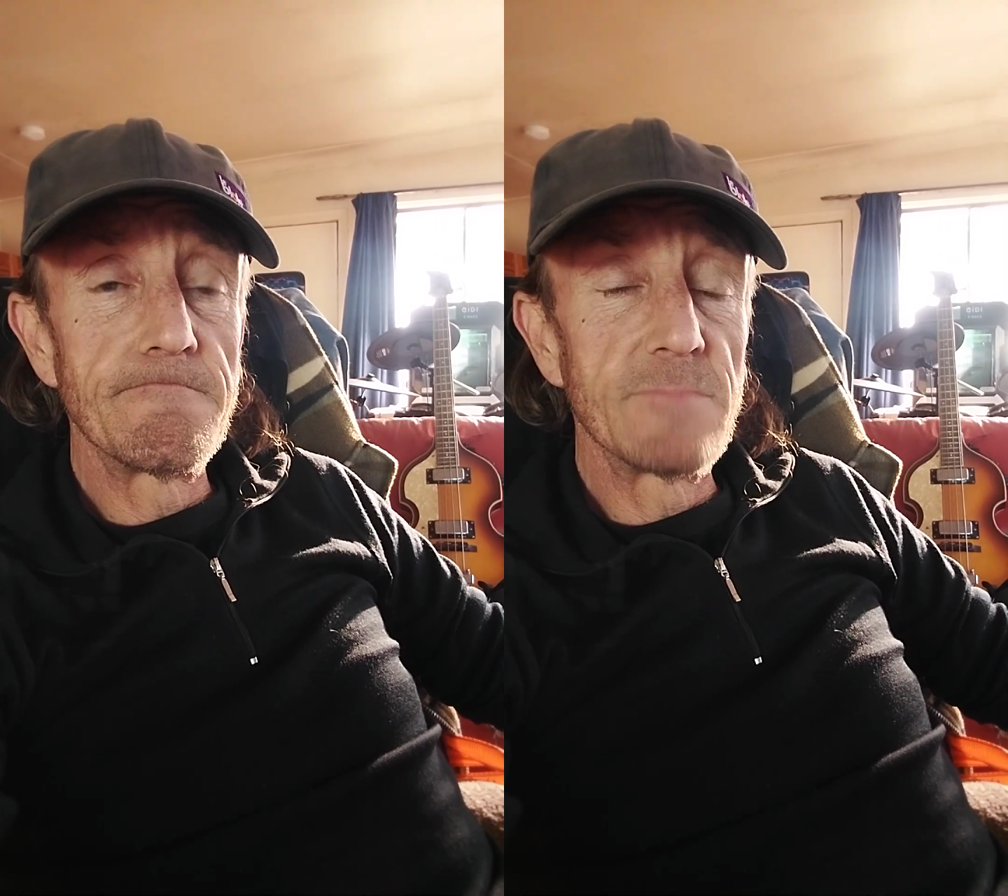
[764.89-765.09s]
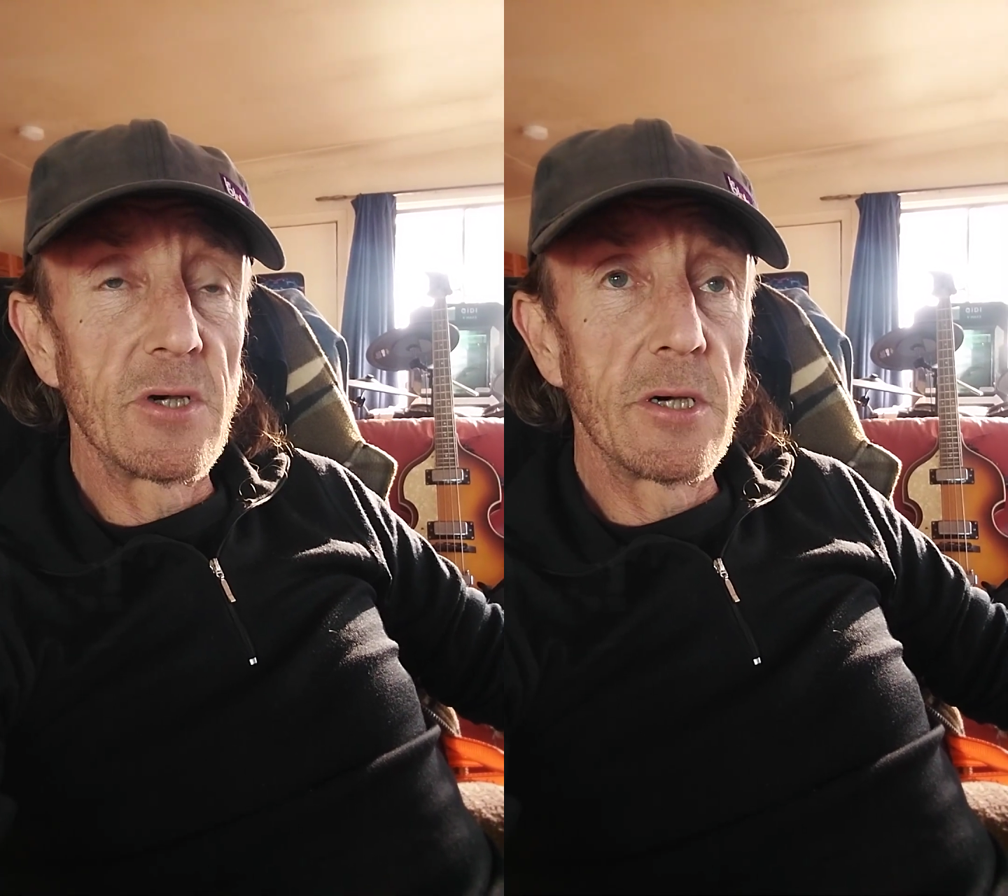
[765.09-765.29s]

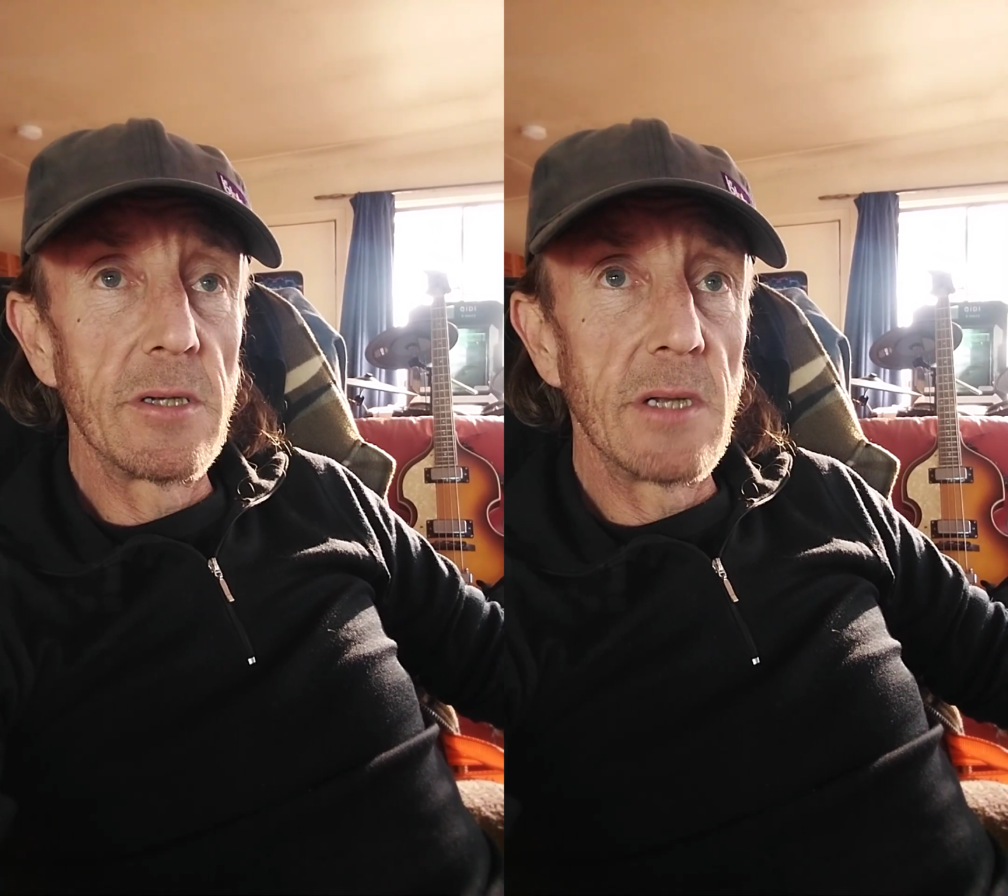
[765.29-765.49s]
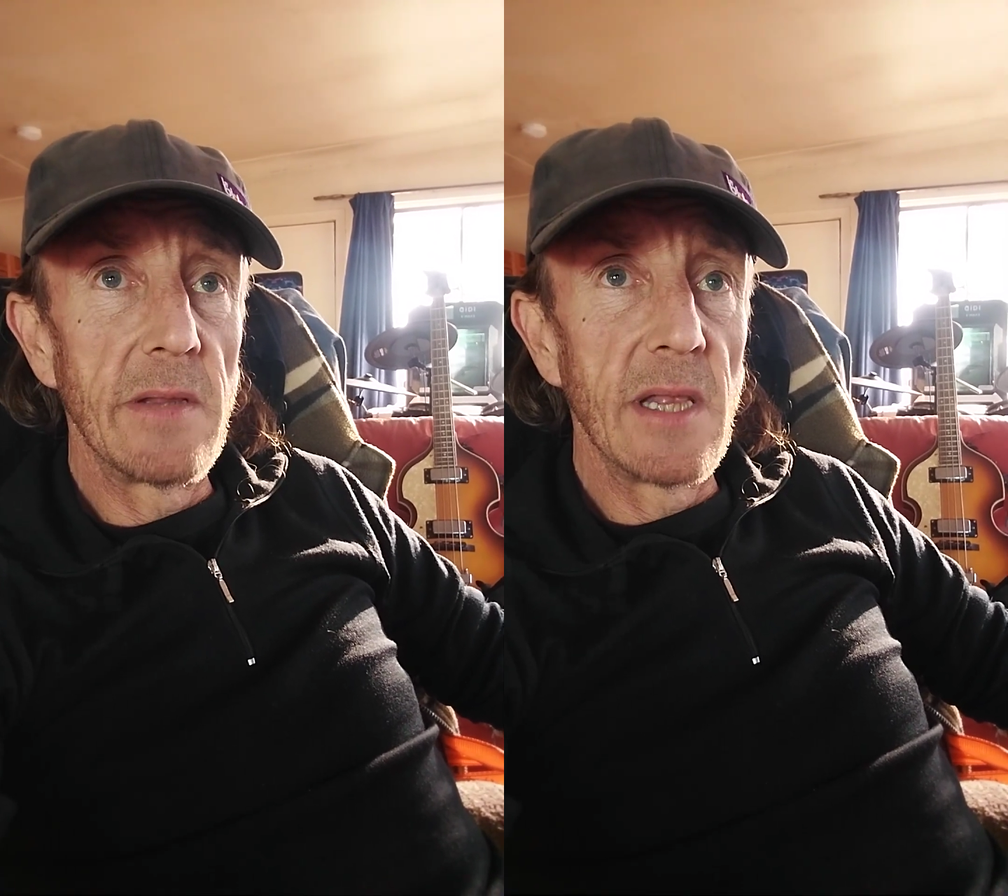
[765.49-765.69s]
Right,
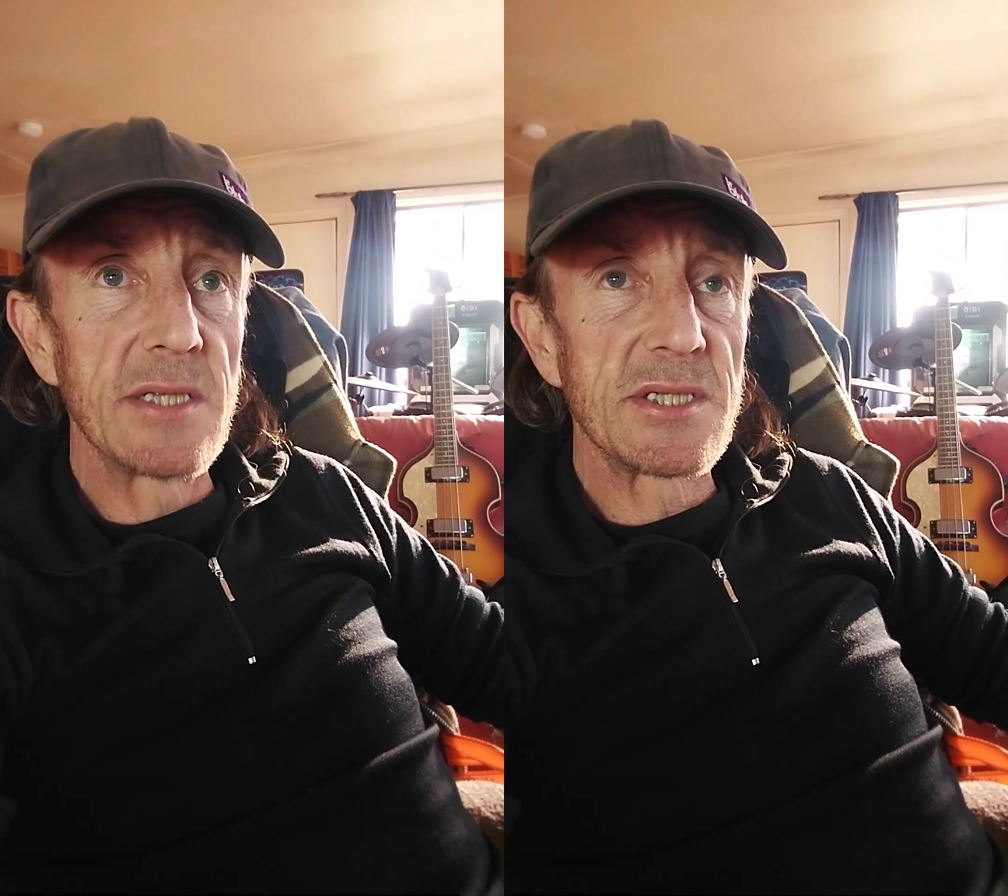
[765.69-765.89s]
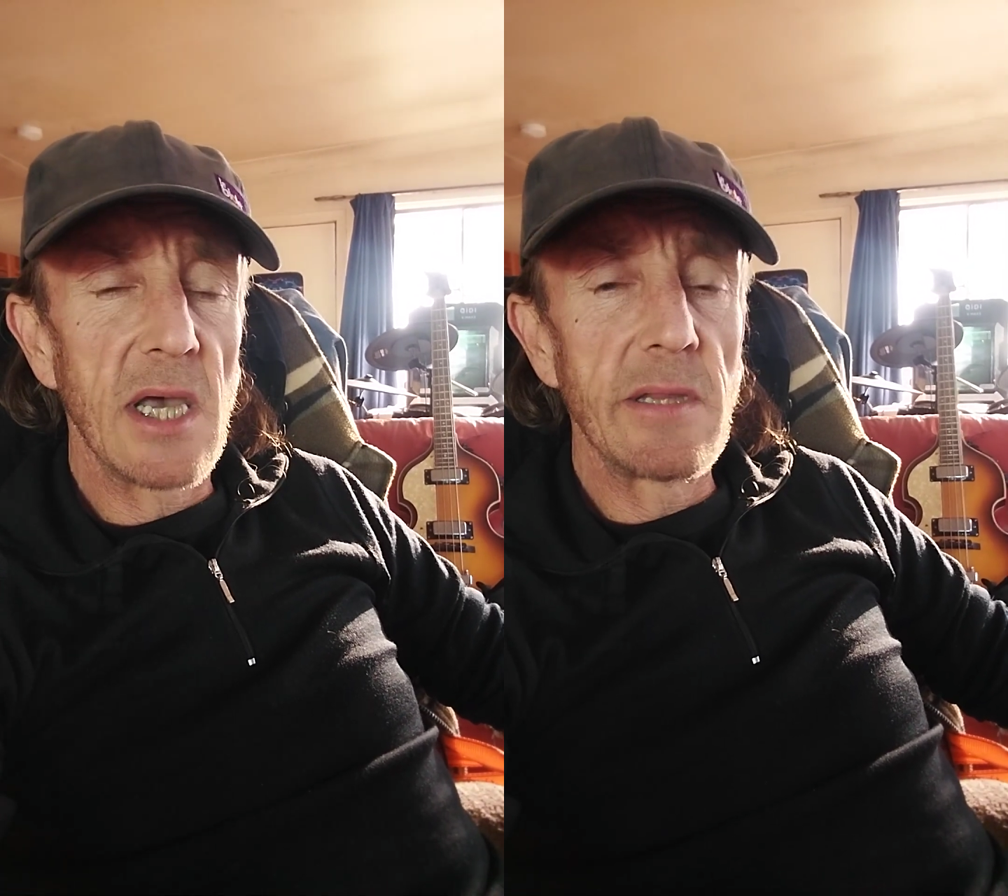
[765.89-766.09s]
and that
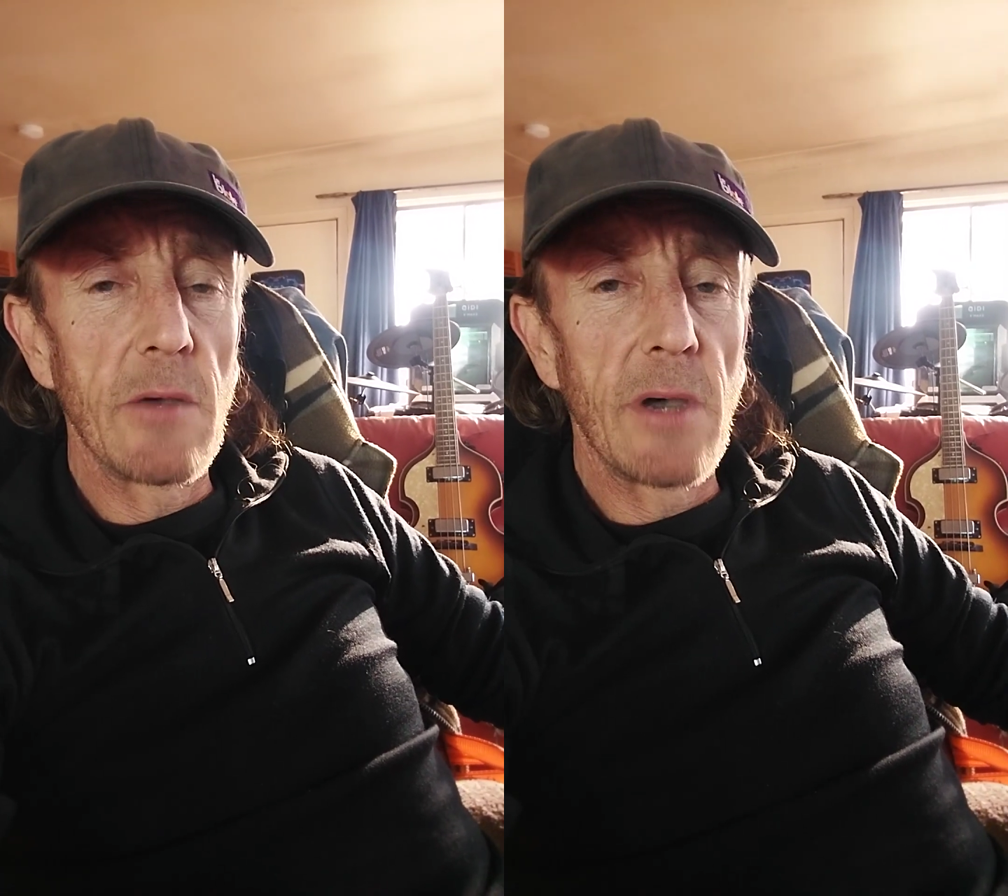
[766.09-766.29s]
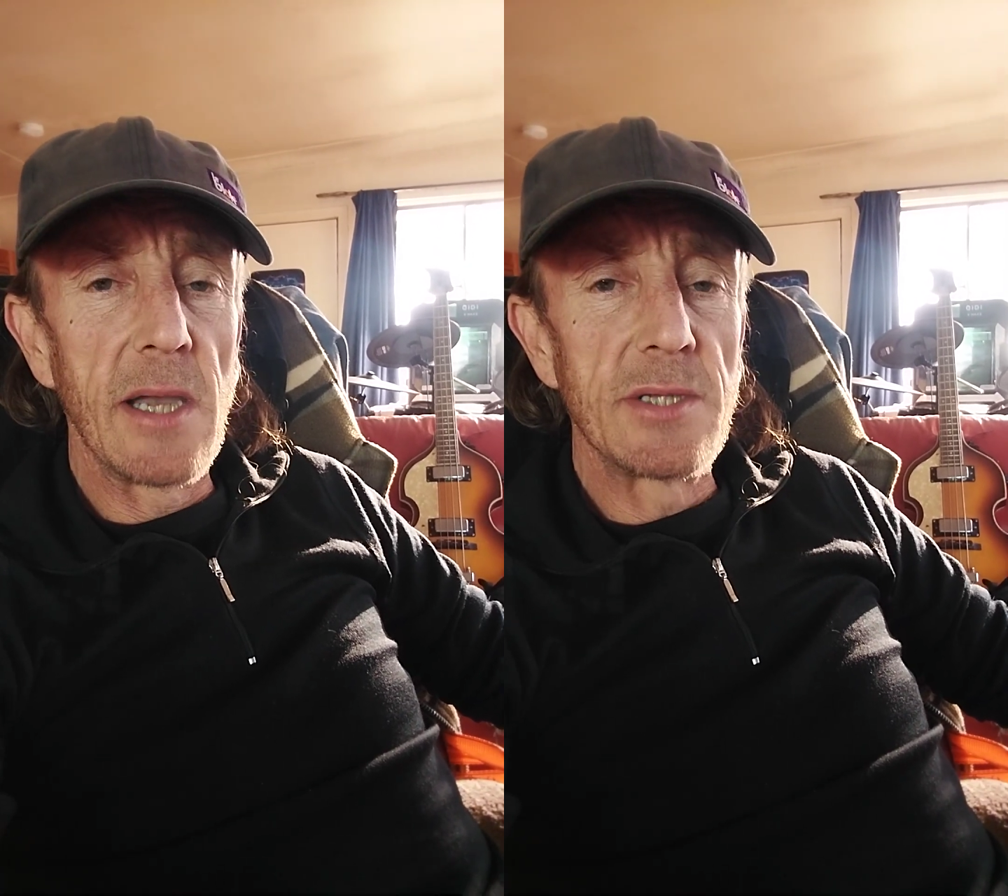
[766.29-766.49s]
stayed that way